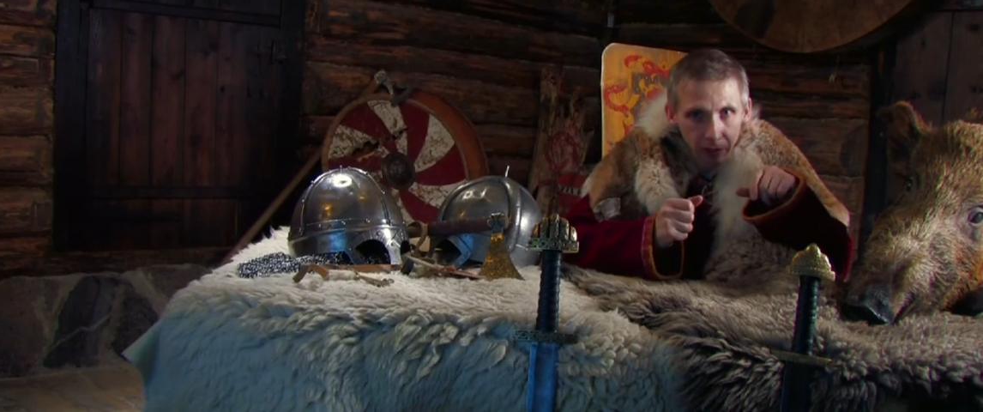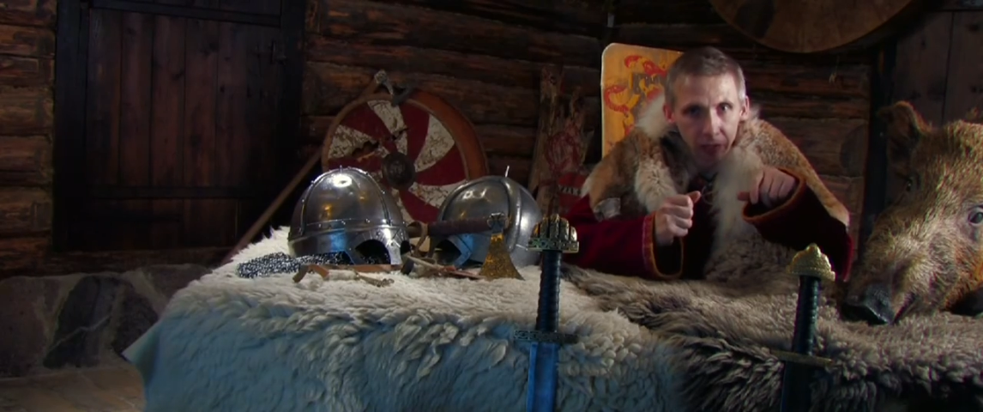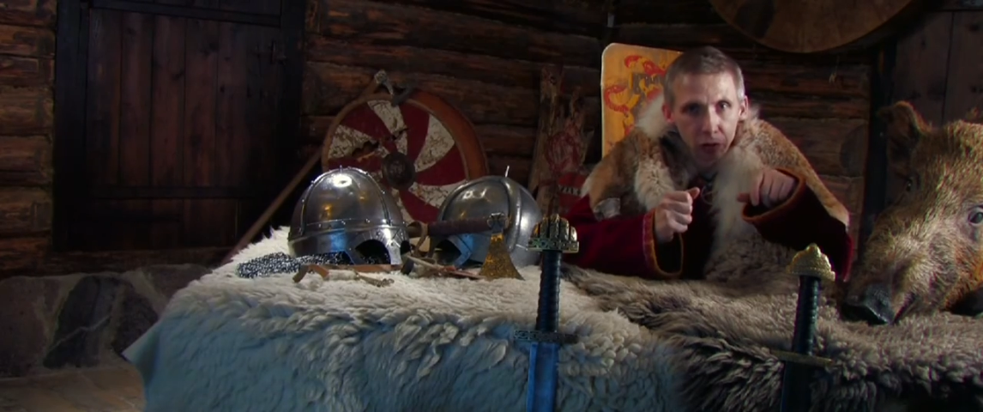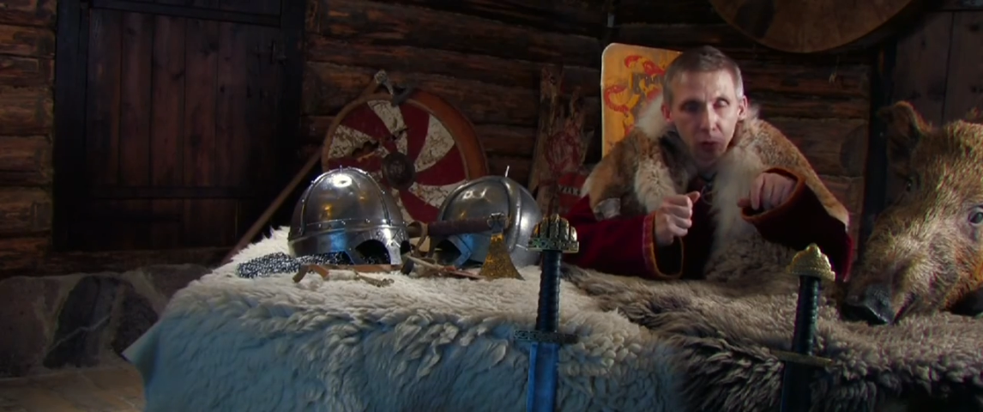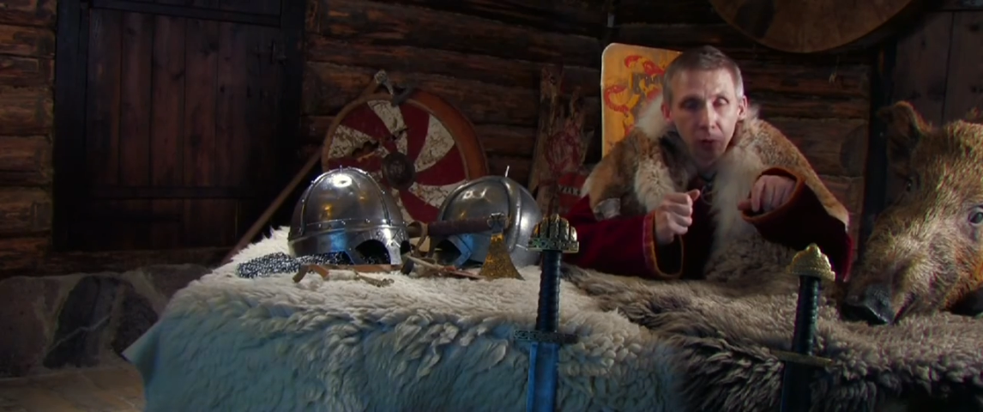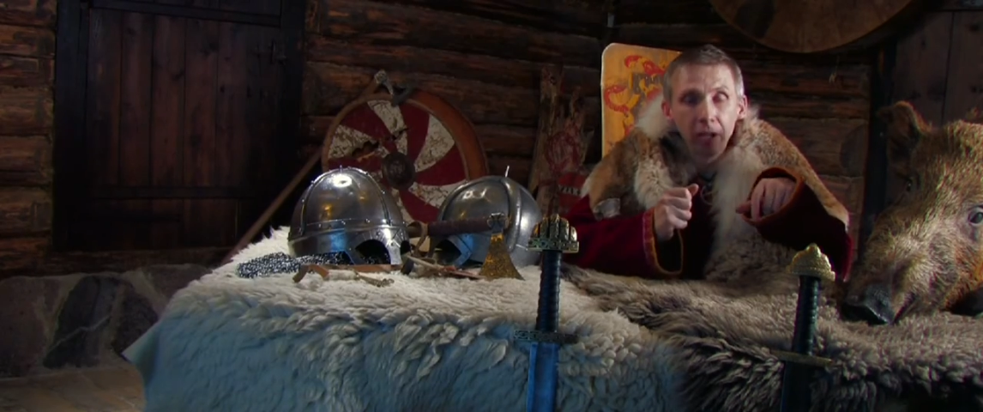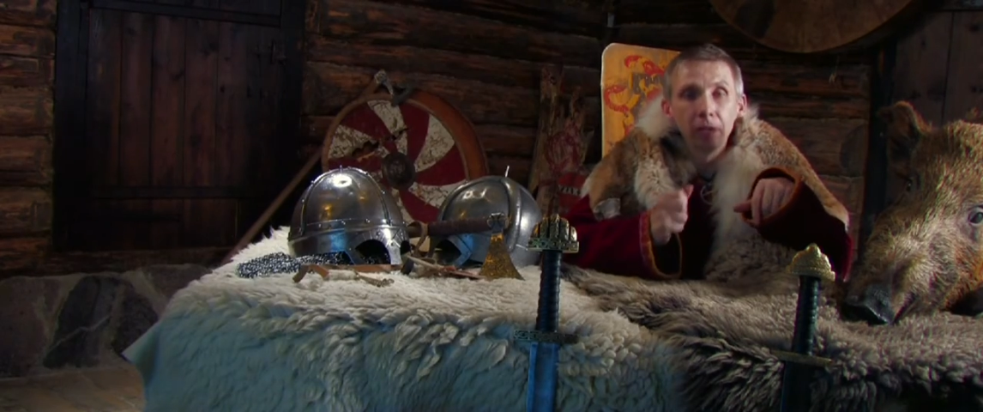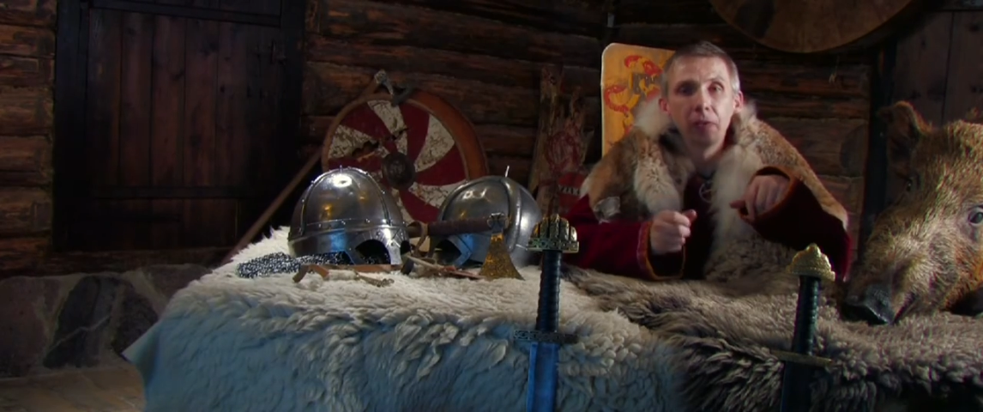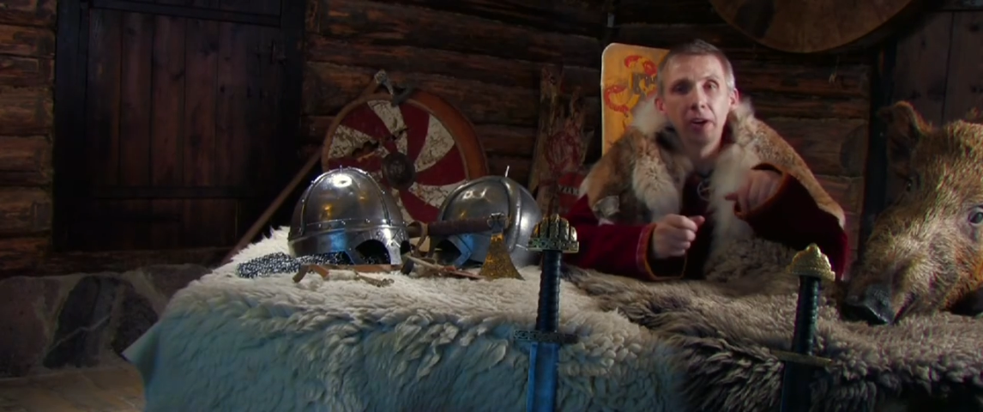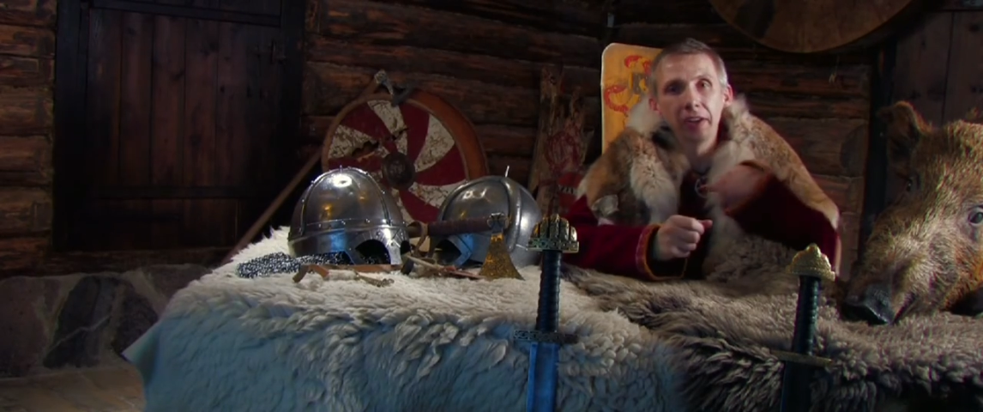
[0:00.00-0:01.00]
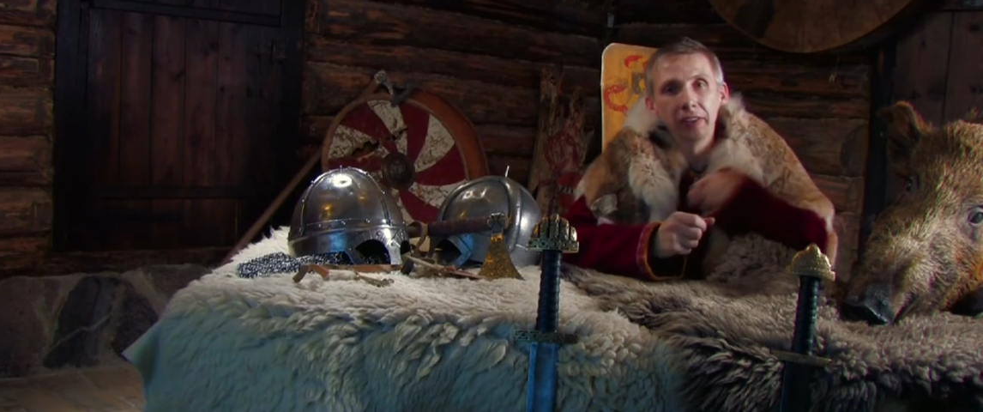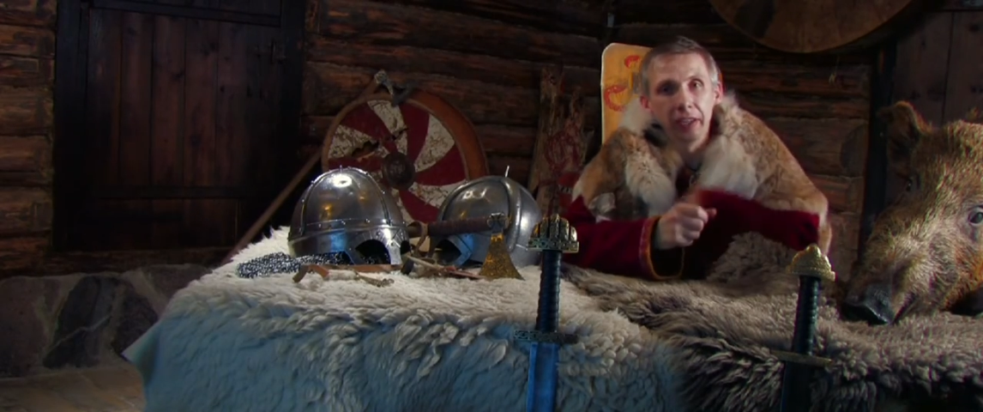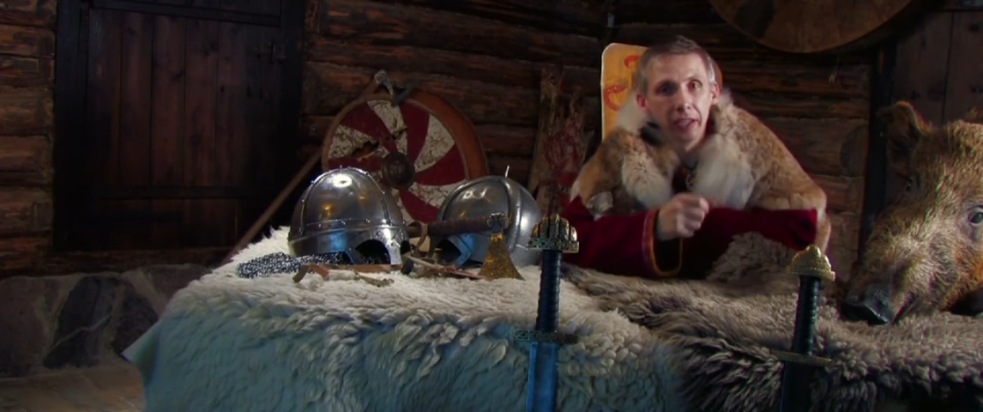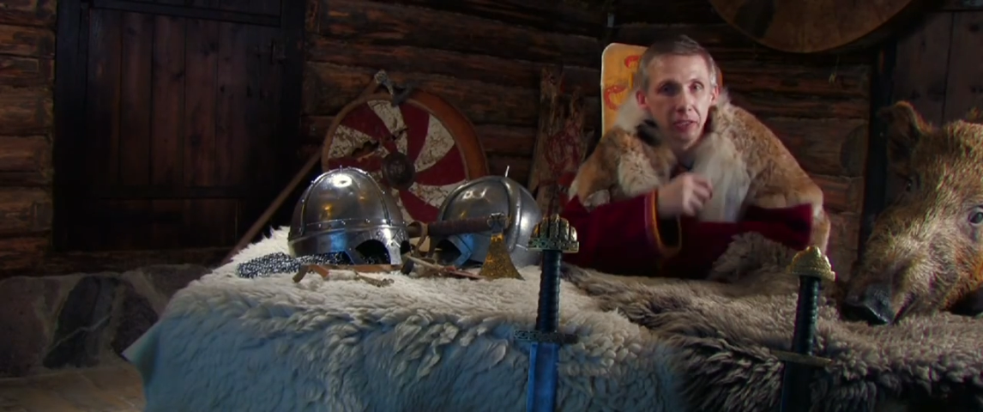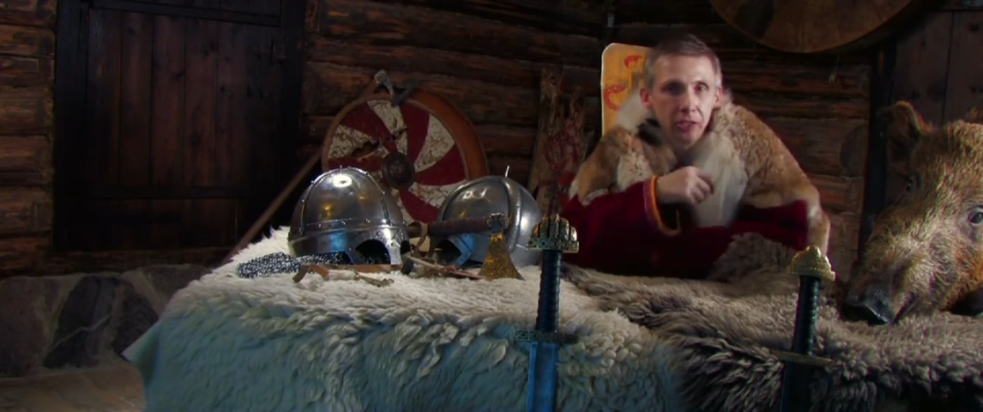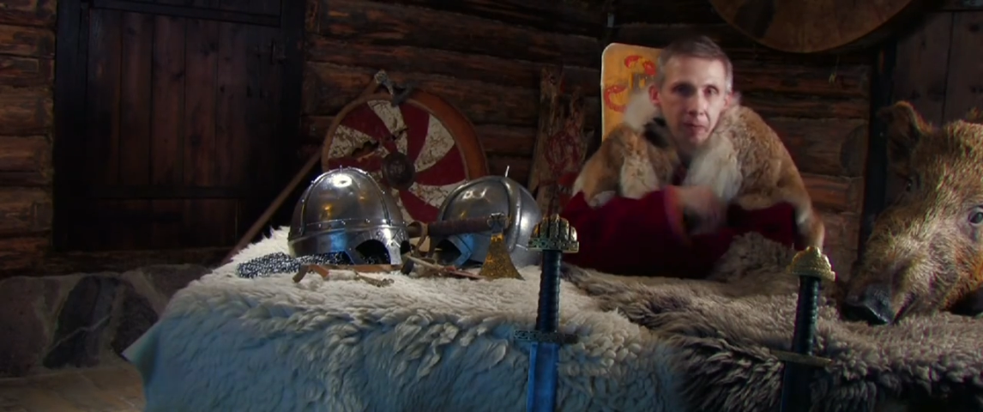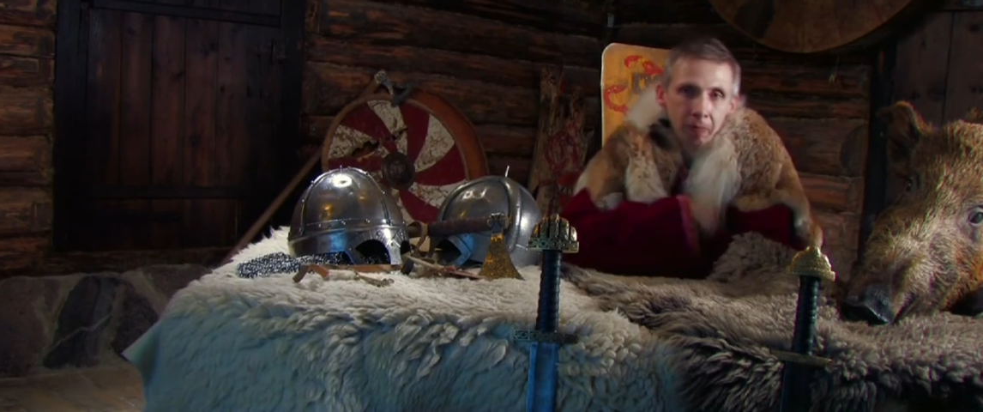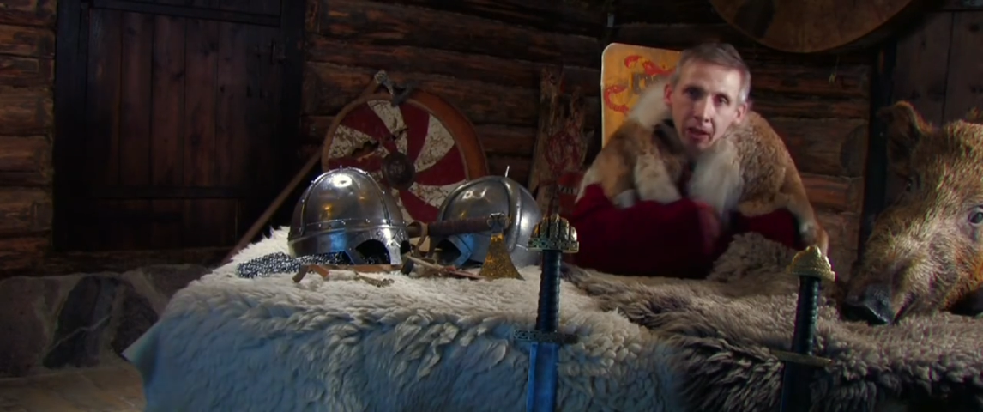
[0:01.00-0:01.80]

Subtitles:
Estonian fairy tales.